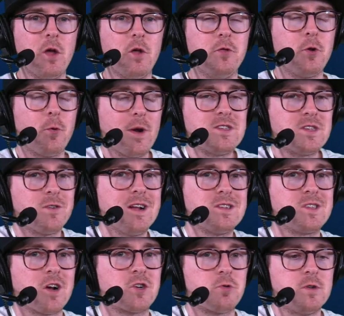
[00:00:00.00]
The reason the Red
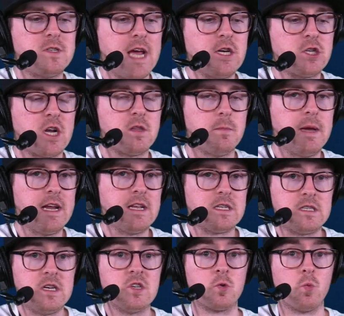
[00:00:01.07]
Sox rotation at the beginning of the
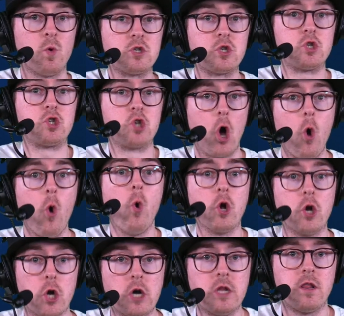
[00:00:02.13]
season was so
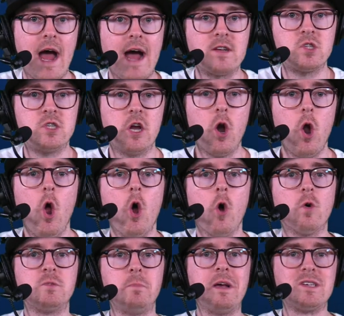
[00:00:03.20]
good last year
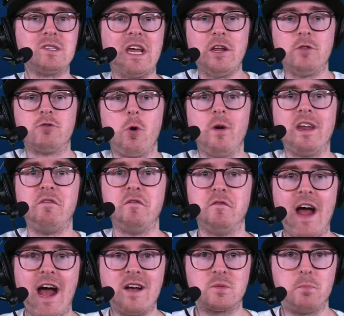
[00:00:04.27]
was because they didn't throw any
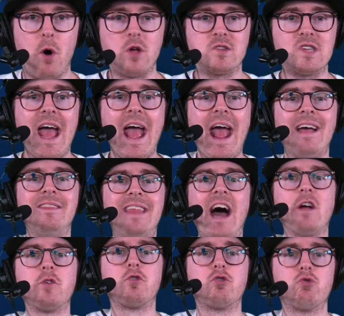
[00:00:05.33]
fastballs, and that
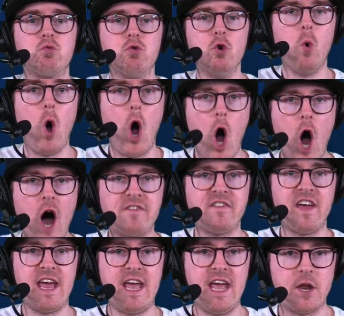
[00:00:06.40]
threw off
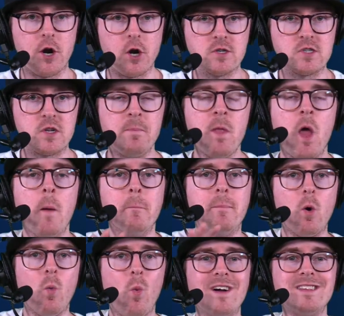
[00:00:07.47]
hitters.
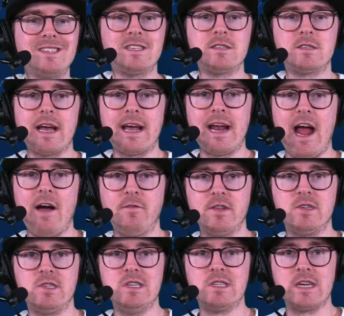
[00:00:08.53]
But once the second half of the
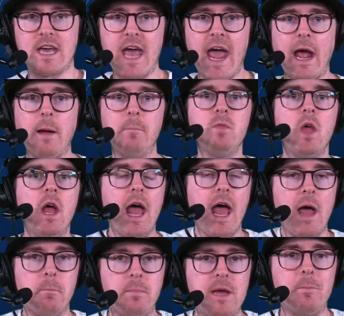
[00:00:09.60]
season came
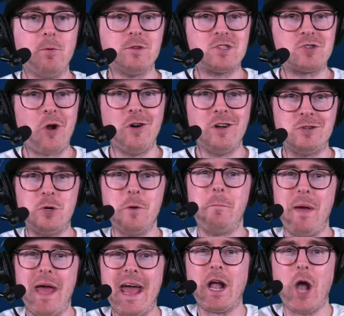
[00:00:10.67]
and people started to
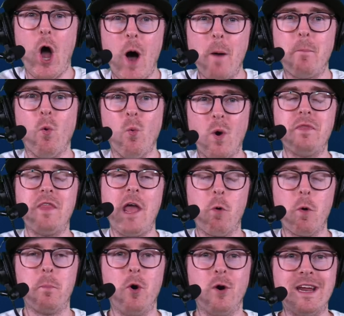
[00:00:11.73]
pick up what they were
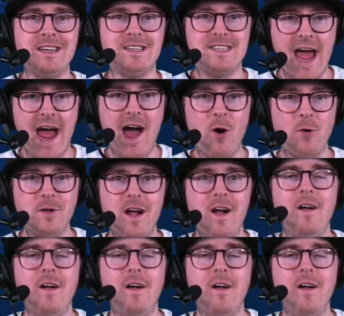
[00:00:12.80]
putting down,